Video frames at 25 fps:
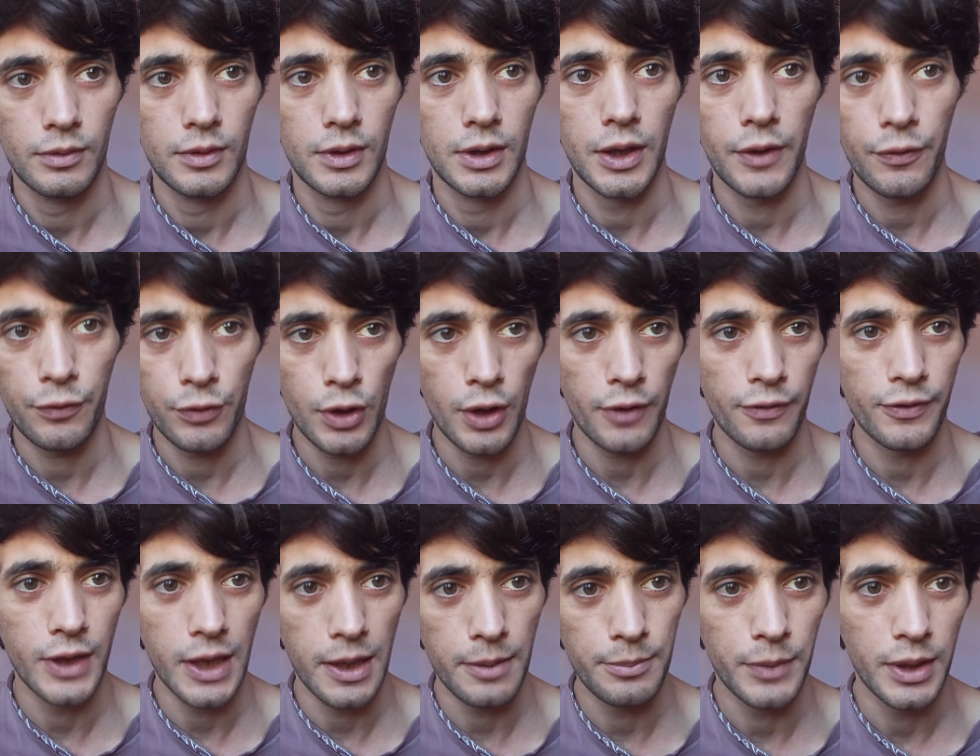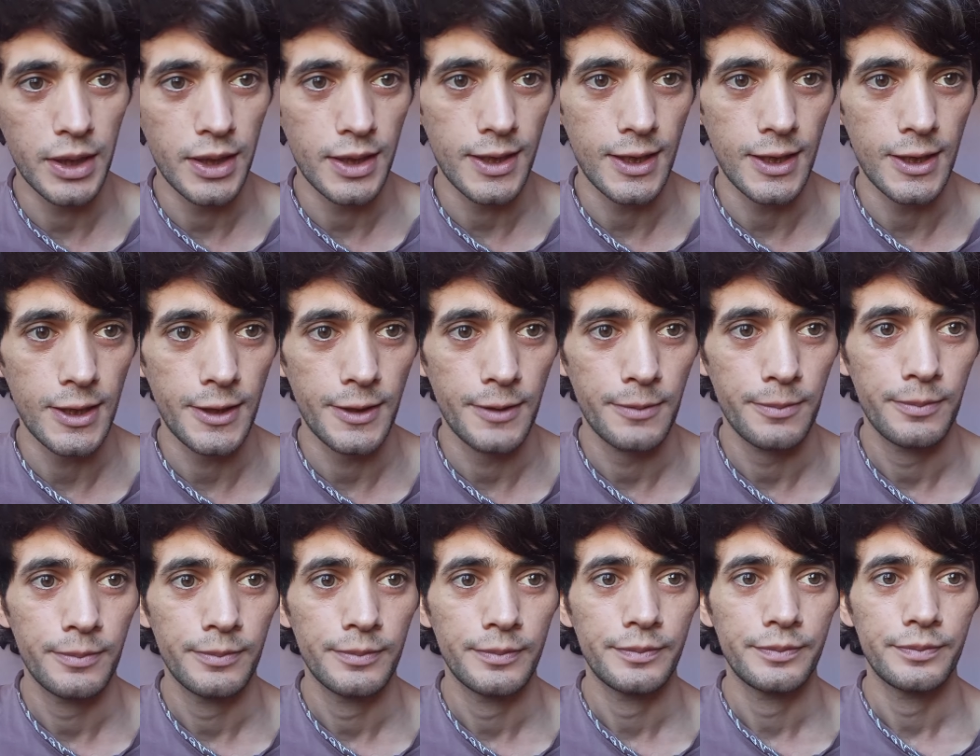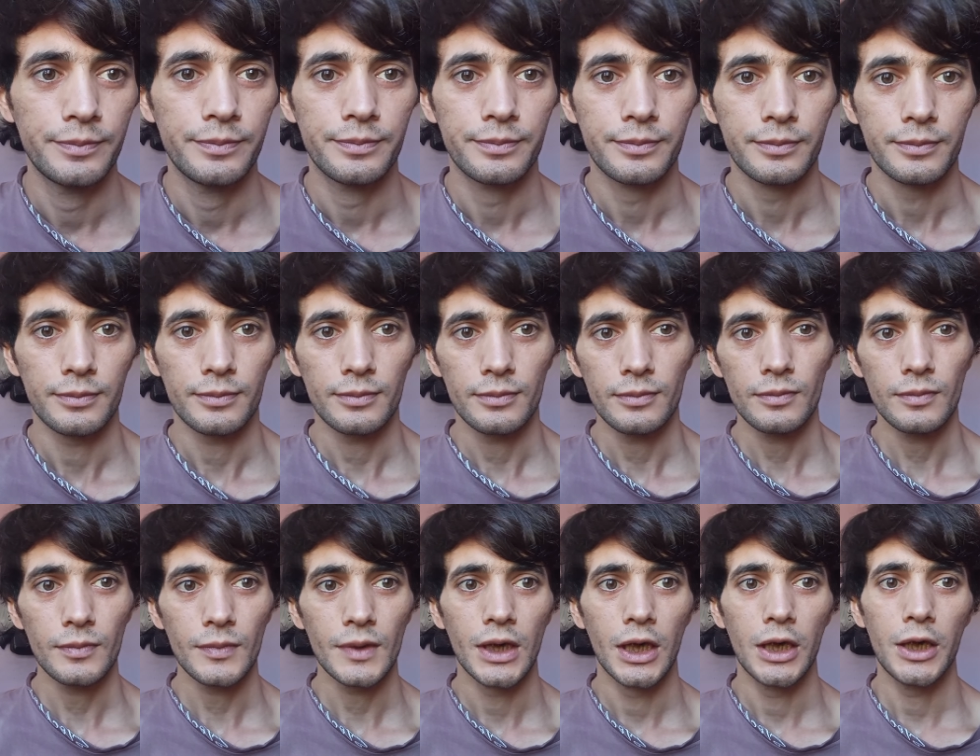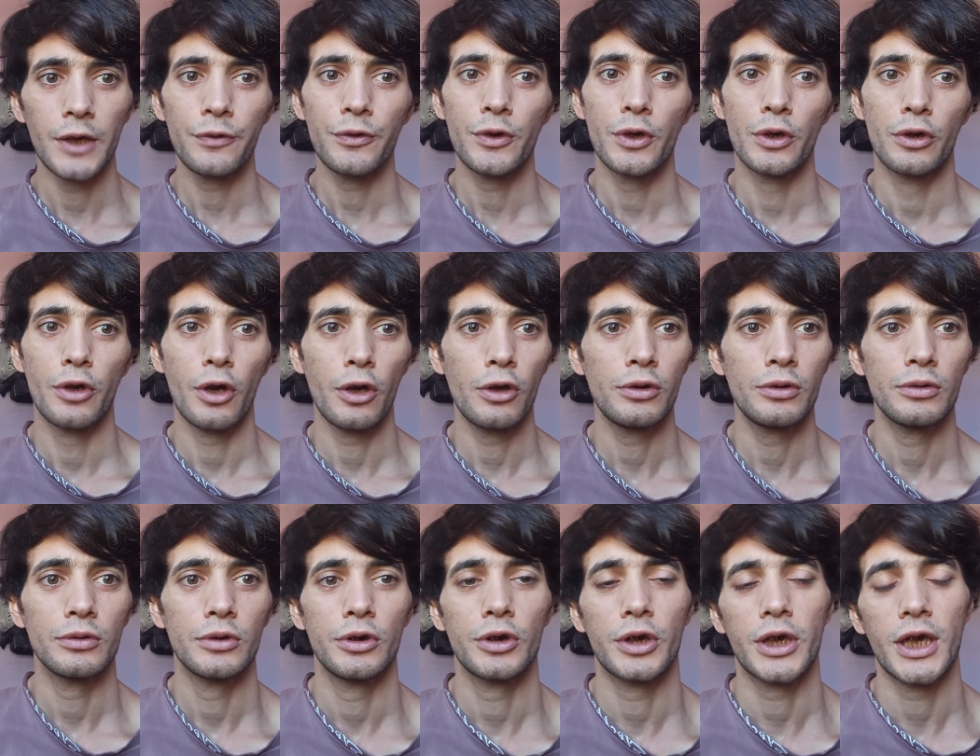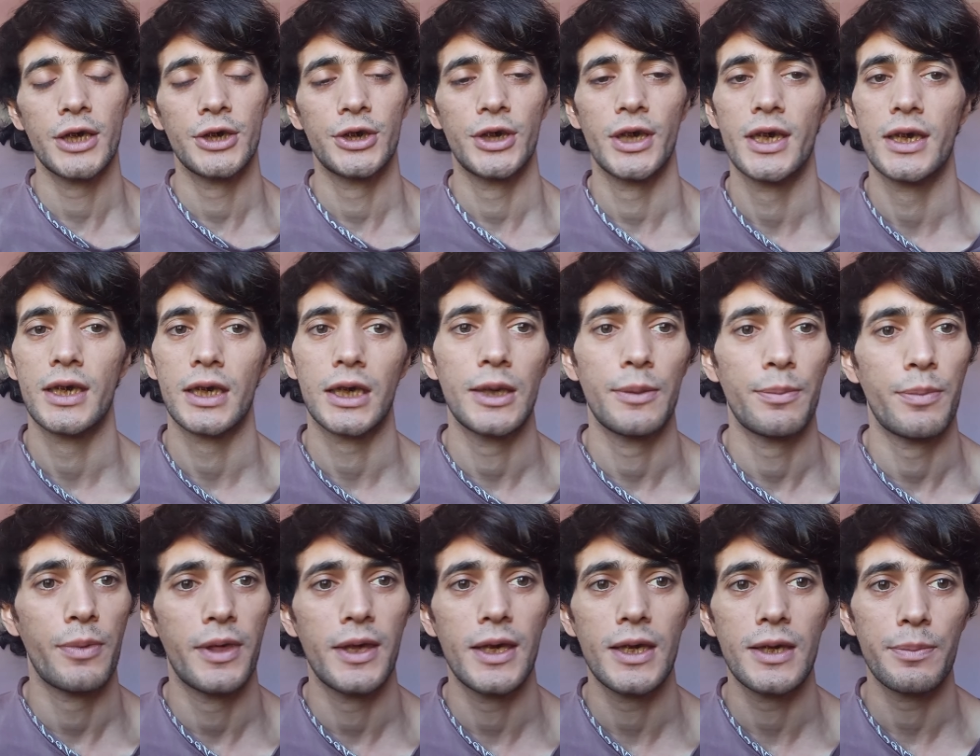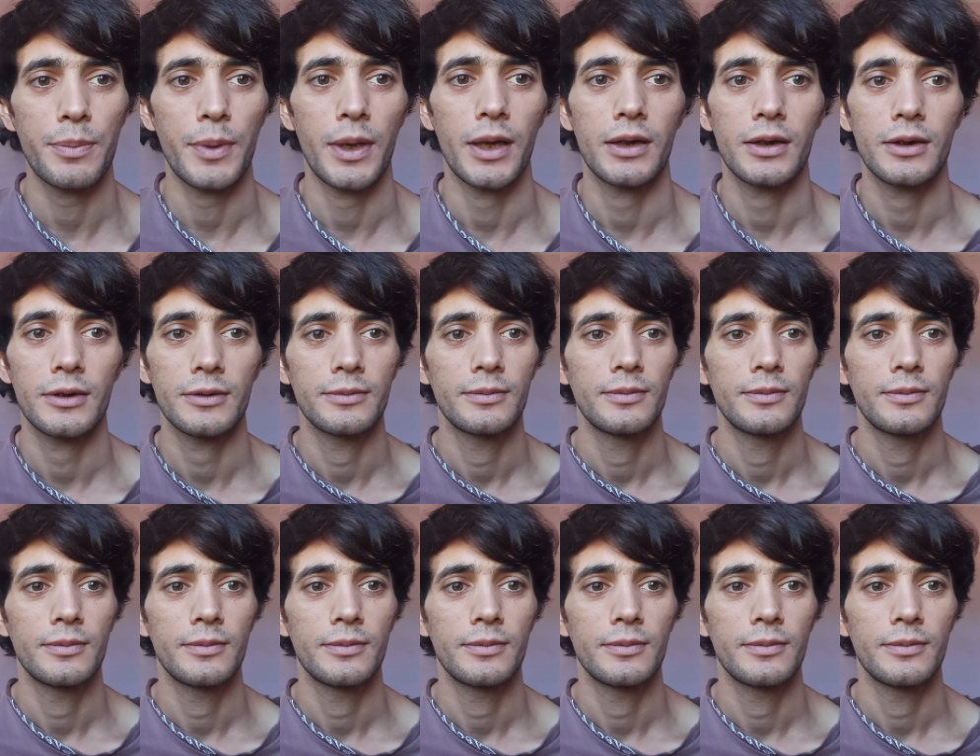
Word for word: if you have gum disease. If you don't, you can just skip this part.